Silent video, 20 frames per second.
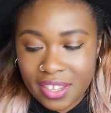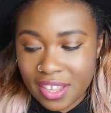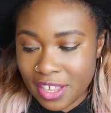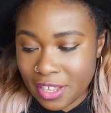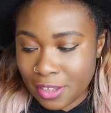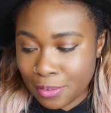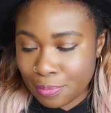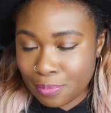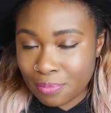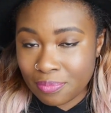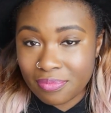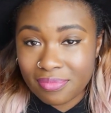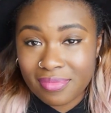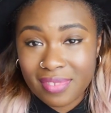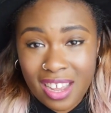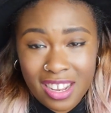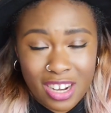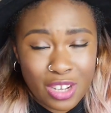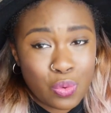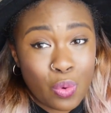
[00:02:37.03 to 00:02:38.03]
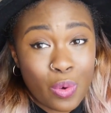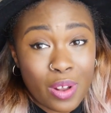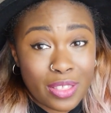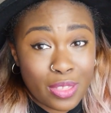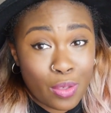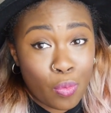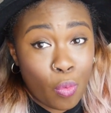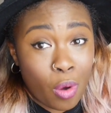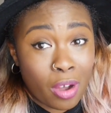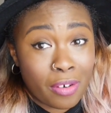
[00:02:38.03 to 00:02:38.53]
Um, I just
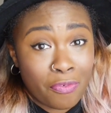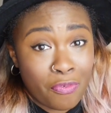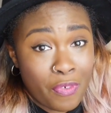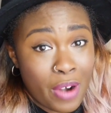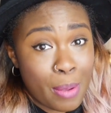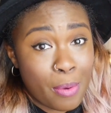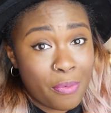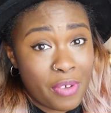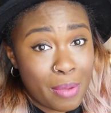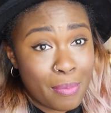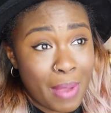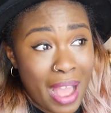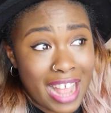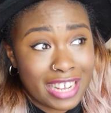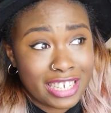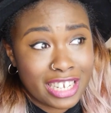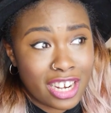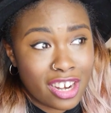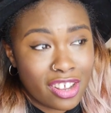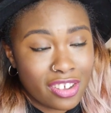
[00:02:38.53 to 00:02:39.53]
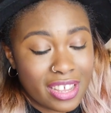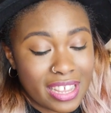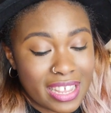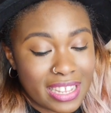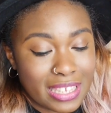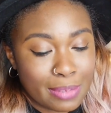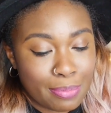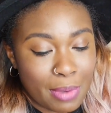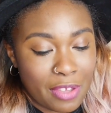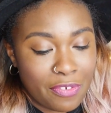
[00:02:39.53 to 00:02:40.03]
wanted the one frame of him actually looking
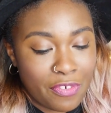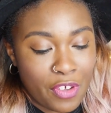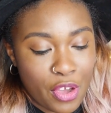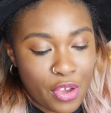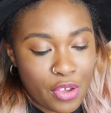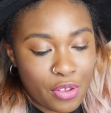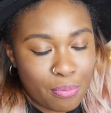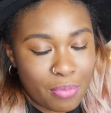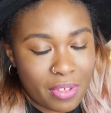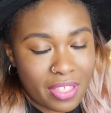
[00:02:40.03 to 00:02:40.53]
into my phone,